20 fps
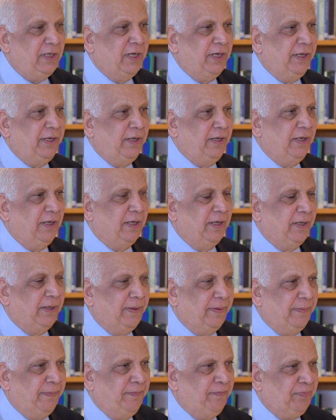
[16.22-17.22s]
and
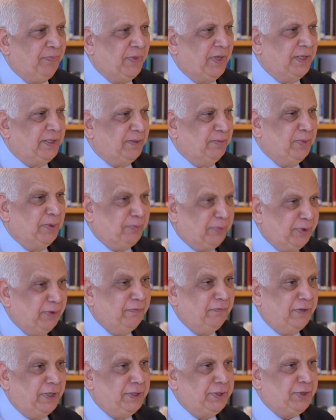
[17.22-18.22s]
it's a
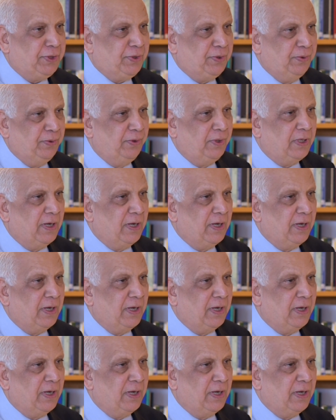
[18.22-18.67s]
privilege to